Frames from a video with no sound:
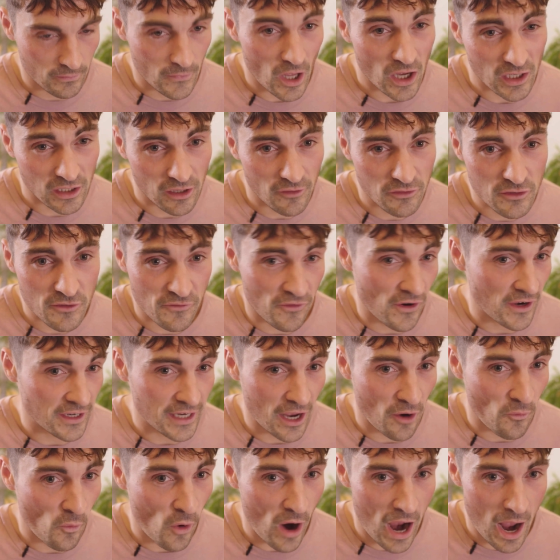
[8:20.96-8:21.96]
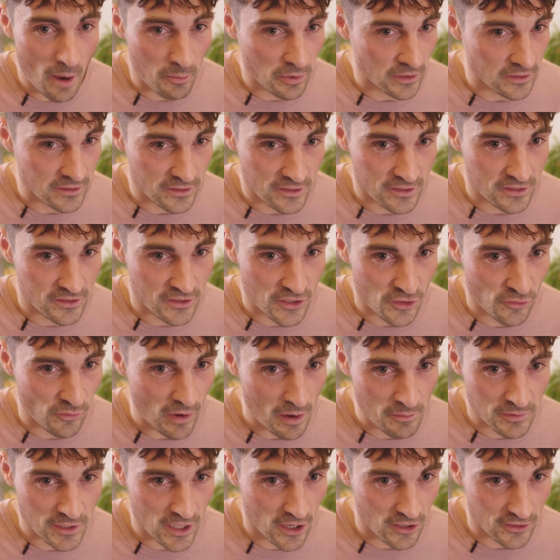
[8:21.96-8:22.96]
I'd love to find out what happens to the
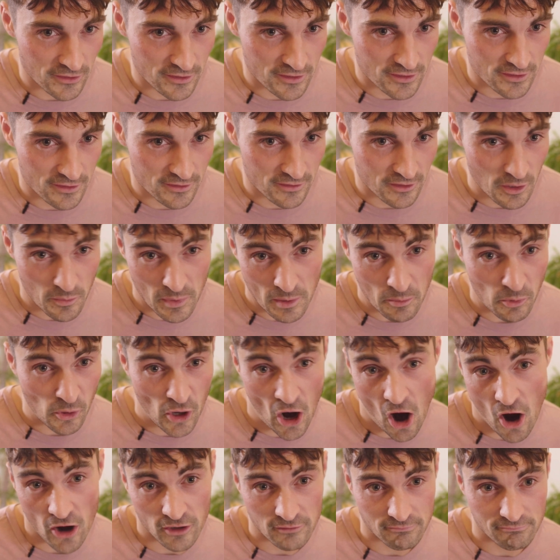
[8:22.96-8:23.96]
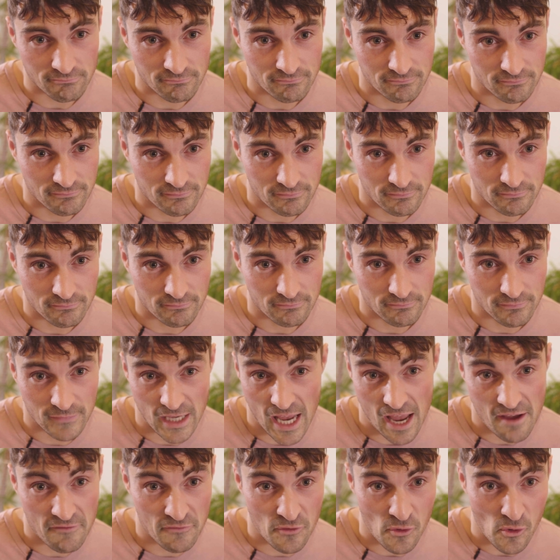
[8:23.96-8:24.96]
reptiles that people can't
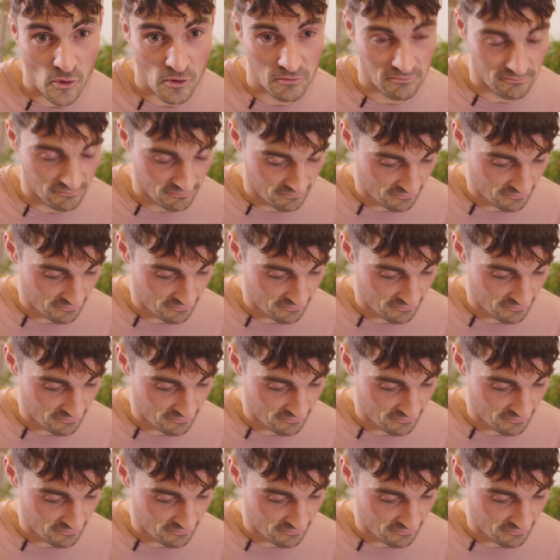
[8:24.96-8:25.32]
care for.